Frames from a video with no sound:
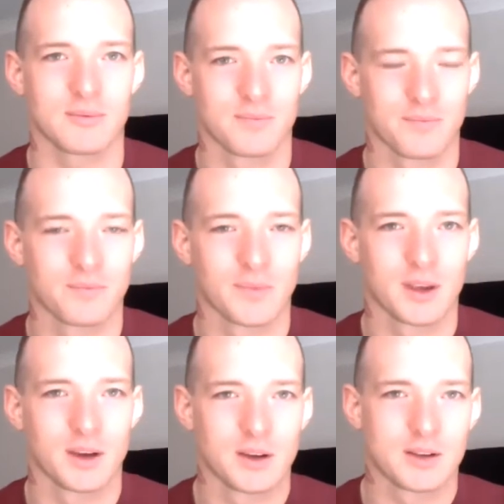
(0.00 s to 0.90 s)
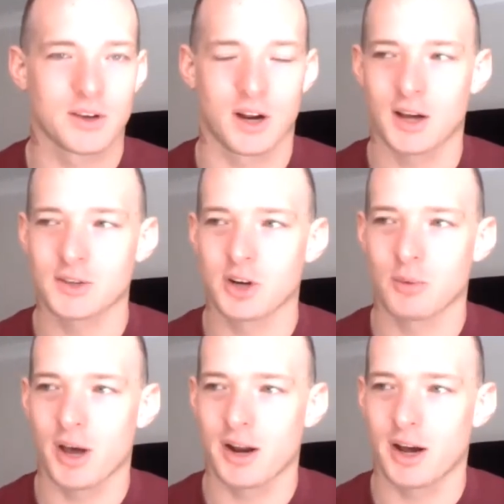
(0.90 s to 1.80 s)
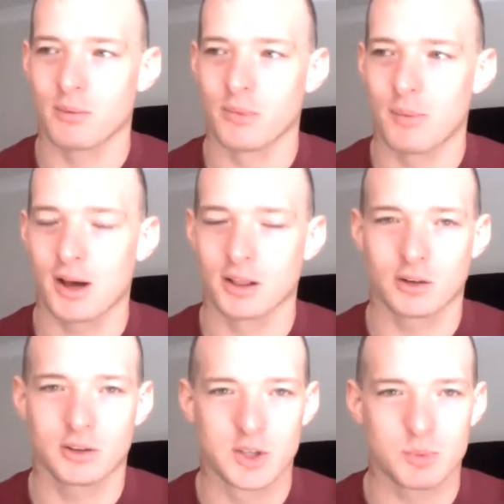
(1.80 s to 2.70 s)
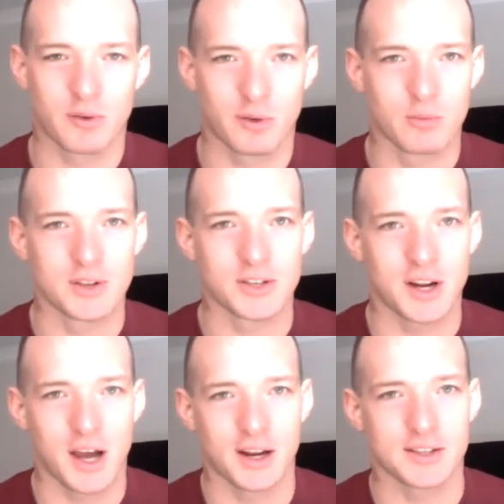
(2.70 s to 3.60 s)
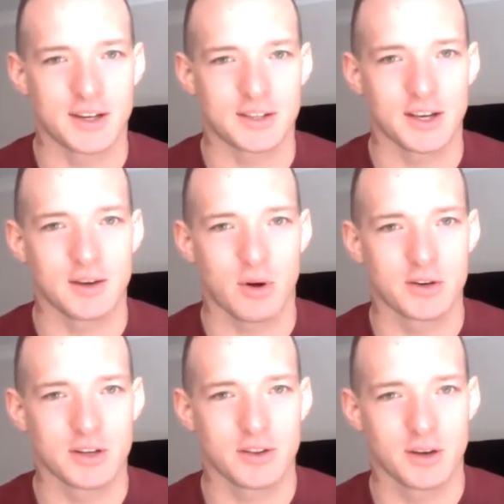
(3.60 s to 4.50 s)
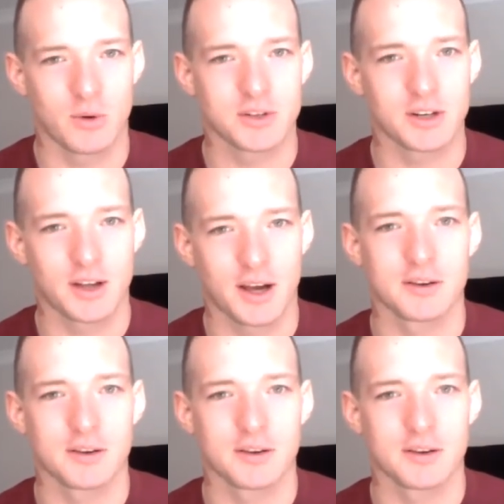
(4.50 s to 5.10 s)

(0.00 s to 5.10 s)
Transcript: Yeah. I was going to ask you about Lachlan's performance at ADCC. What did you think watching